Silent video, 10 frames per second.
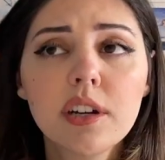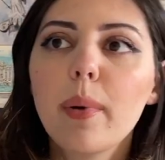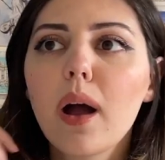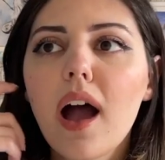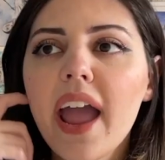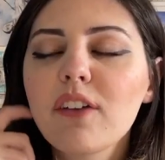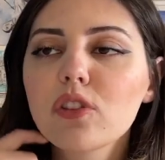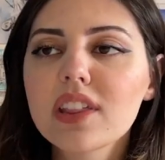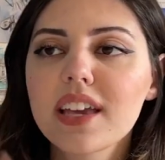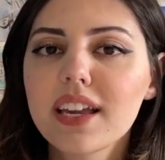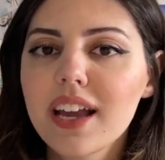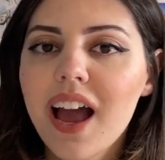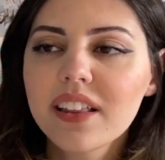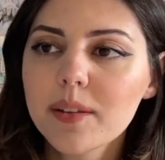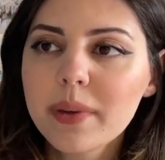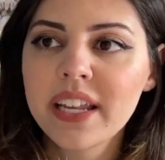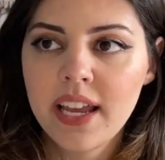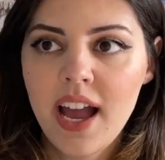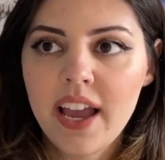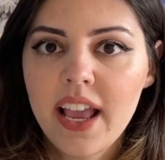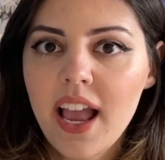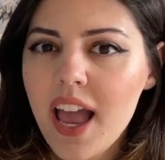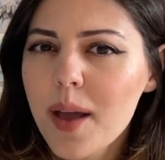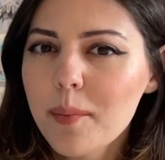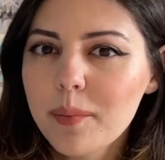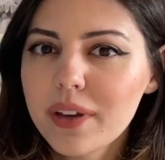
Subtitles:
But I have to say, at the minute I am